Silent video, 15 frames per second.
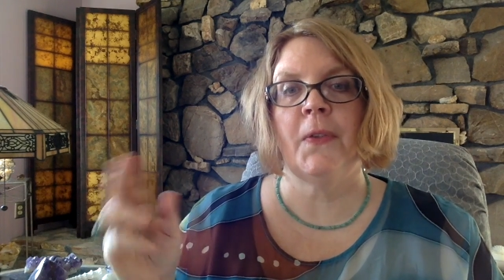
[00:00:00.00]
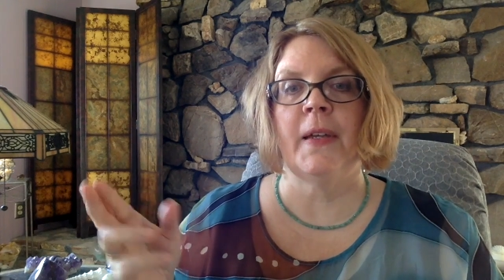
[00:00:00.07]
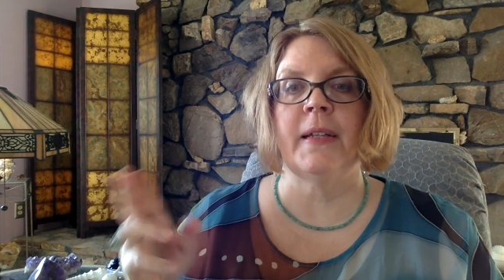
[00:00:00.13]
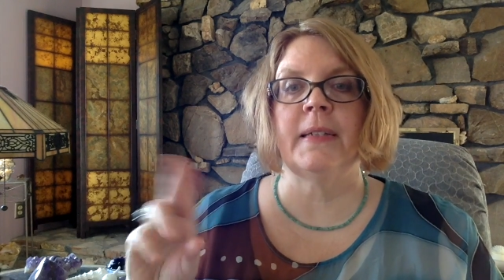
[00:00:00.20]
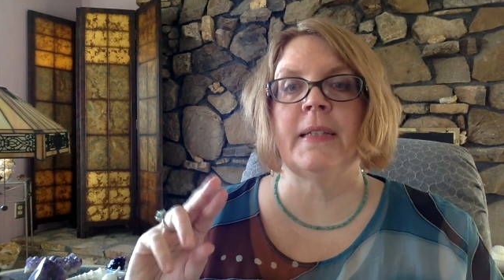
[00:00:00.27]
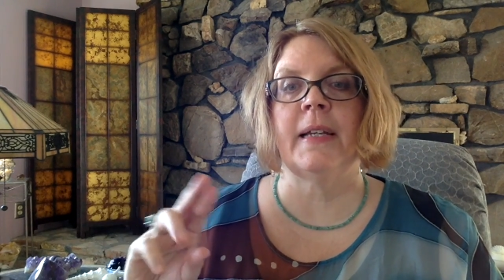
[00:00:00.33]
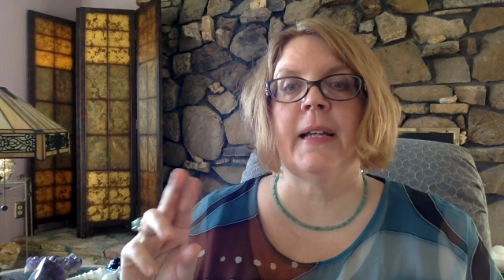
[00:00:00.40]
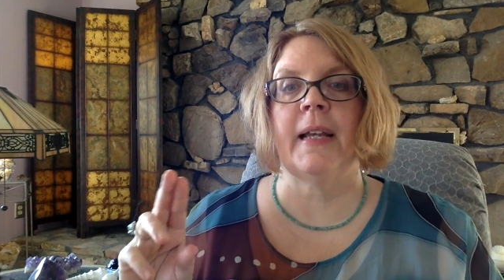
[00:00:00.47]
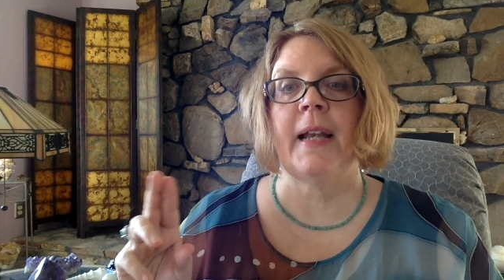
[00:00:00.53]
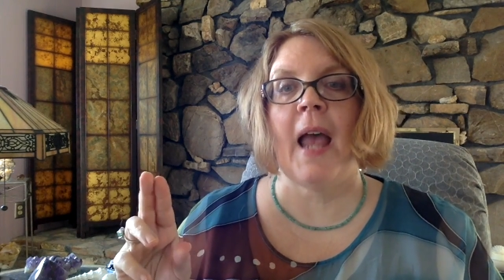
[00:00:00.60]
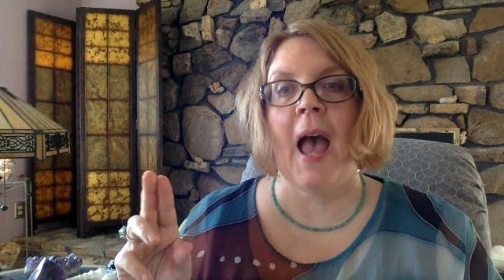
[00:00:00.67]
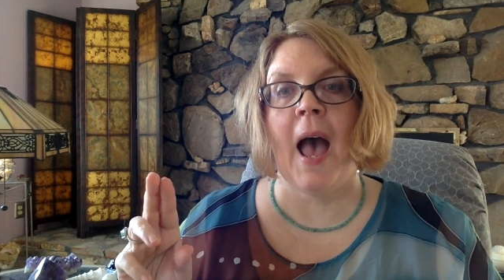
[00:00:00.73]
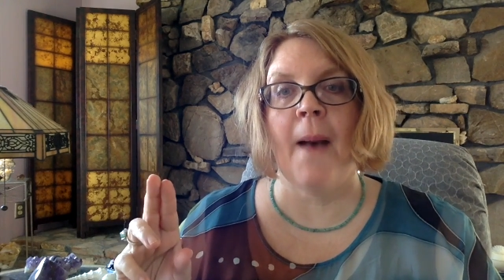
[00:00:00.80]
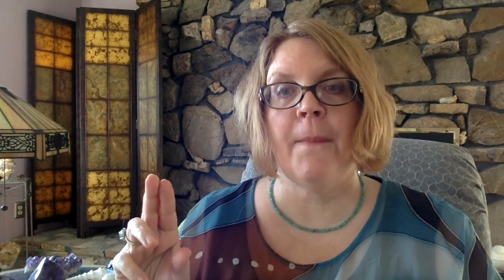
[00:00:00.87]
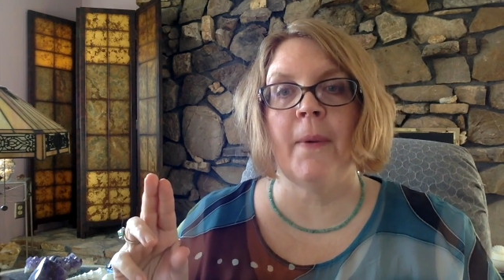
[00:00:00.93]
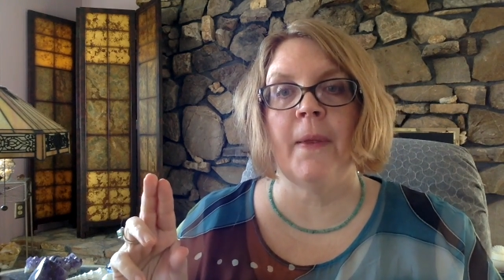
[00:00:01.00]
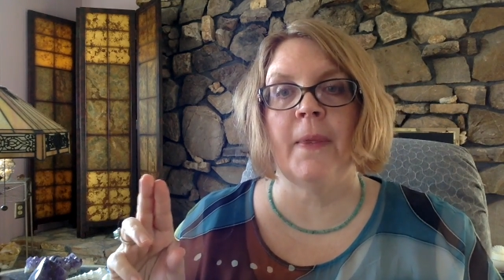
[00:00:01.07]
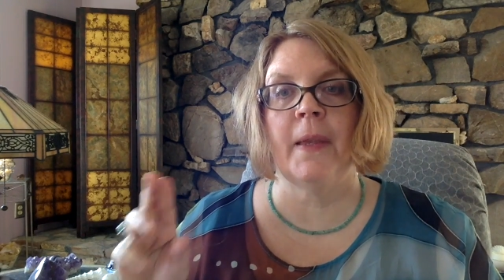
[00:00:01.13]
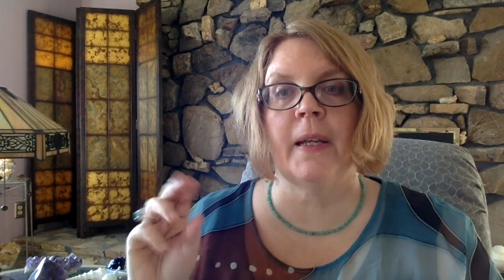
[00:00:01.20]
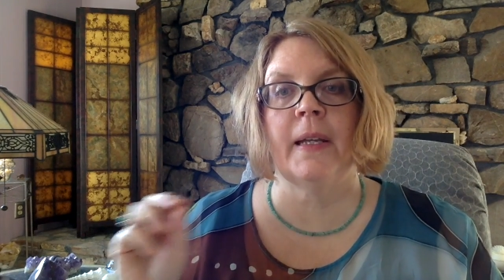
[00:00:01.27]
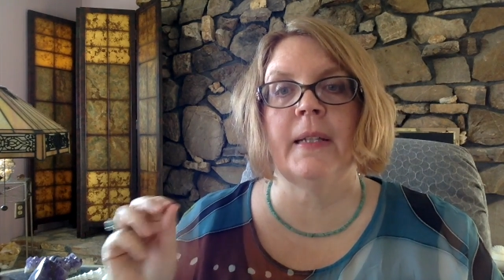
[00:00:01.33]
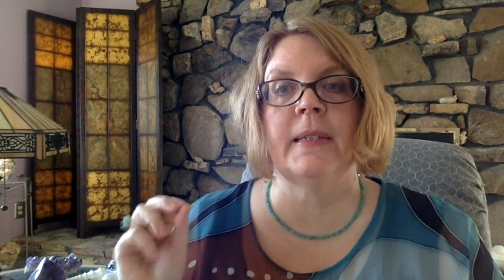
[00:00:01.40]
things that can happen
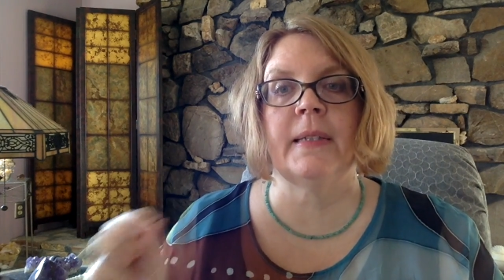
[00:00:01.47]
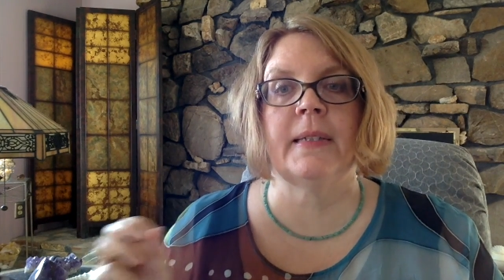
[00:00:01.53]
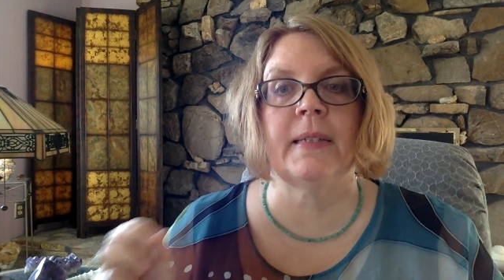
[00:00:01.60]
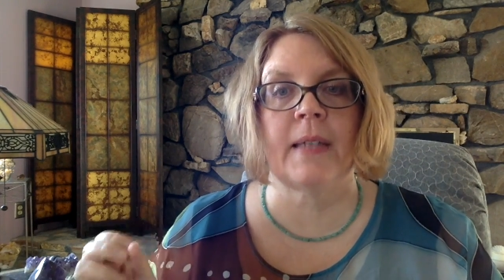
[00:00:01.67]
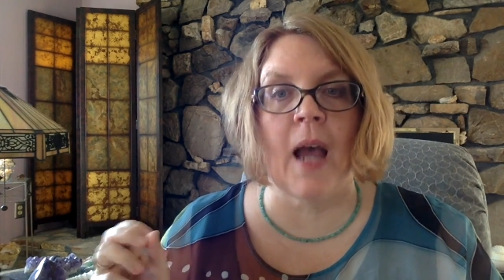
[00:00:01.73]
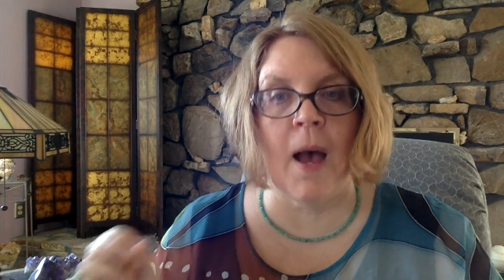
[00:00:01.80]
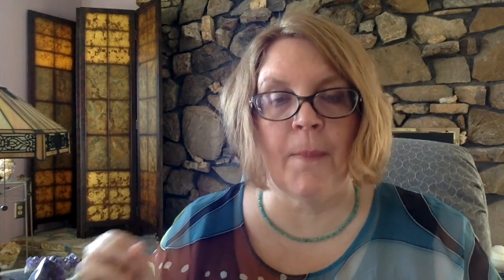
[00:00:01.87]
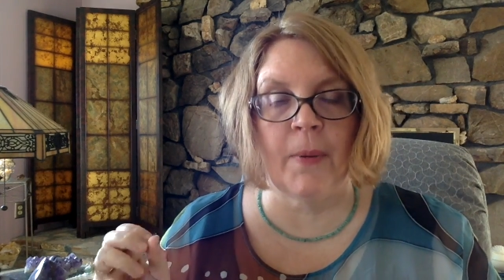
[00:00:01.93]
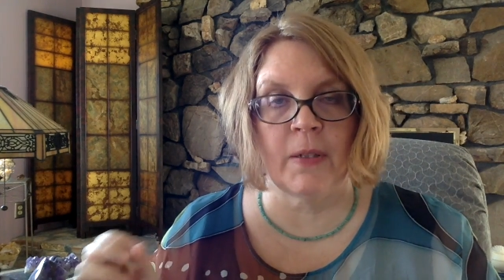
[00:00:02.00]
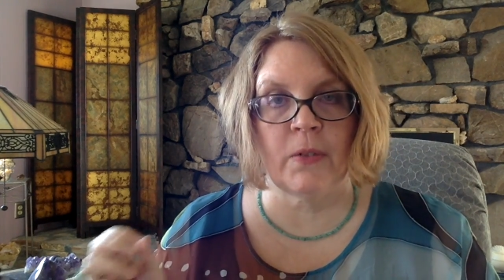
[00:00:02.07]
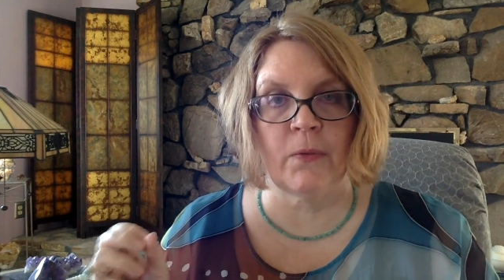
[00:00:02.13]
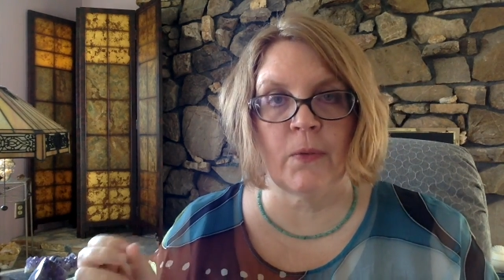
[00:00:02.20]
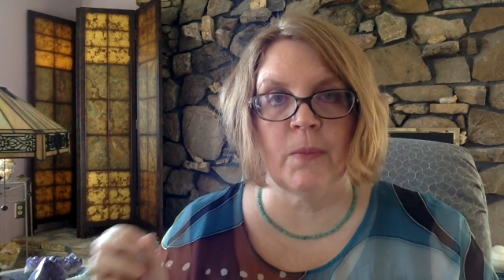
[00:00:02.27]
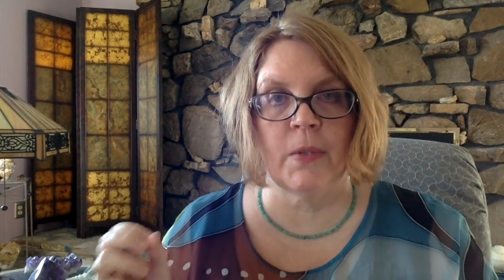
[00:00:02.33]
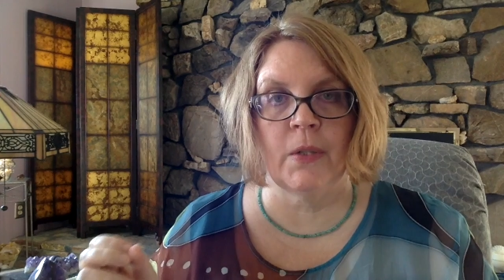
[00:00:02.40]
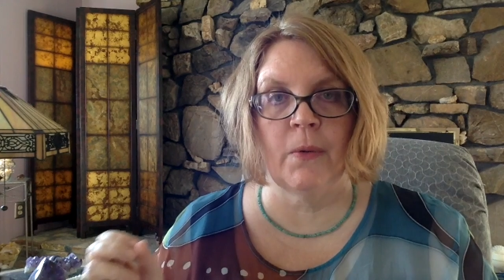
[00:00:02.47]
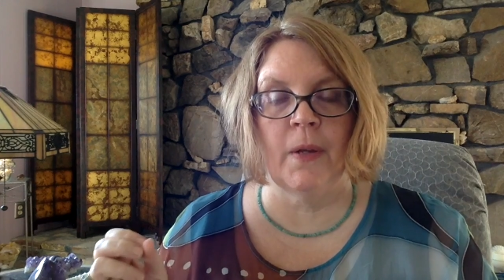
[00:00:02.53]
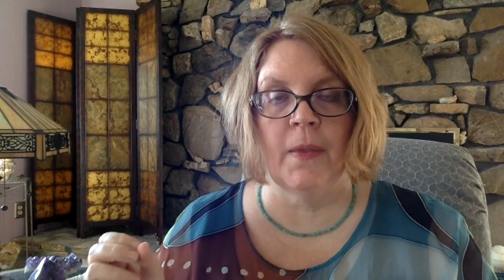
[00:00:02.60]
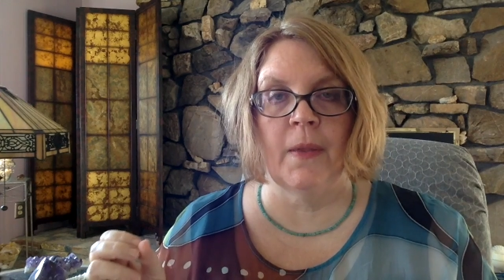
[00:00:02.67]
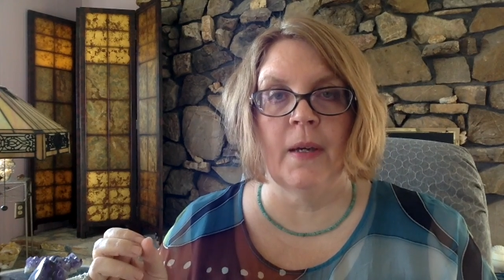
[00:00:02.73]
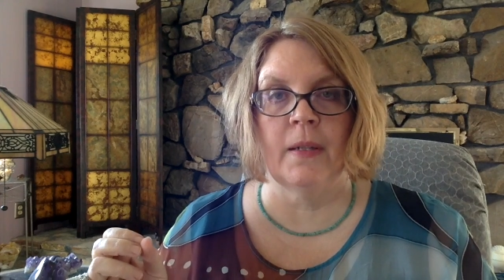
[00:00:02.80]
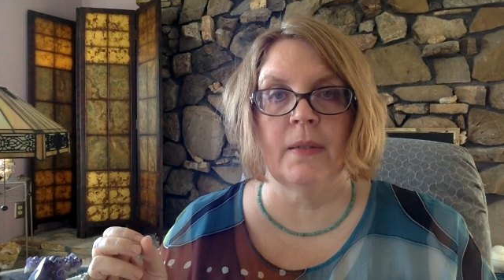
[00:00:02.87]
that can stop us from
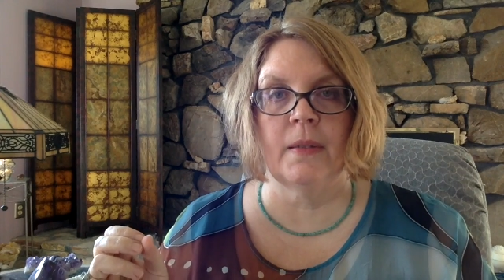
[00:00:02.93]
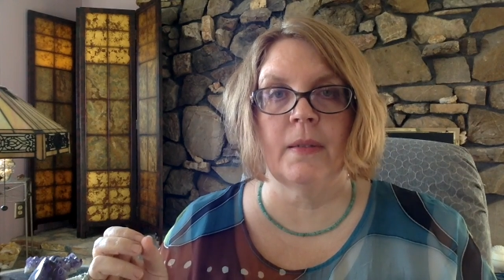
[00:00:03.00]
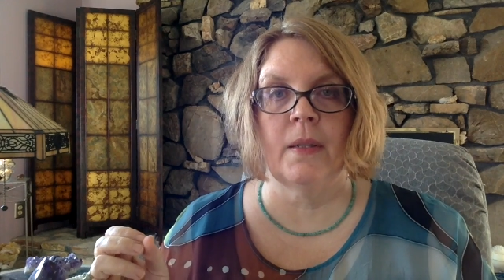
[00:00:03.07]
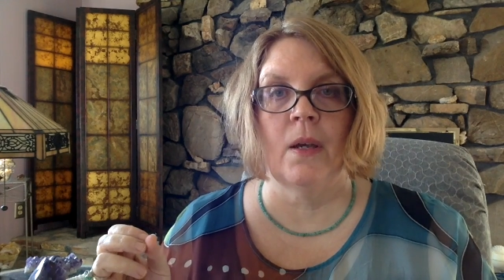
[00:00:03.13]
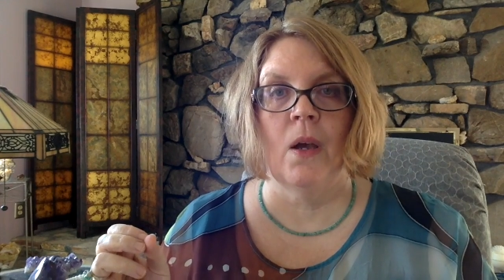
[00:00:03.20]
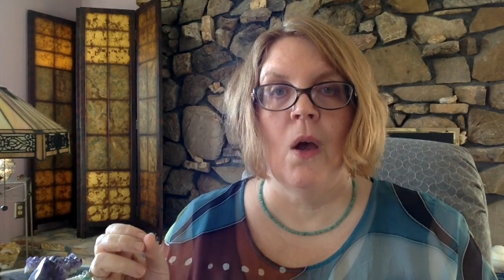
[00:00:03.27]
doing this.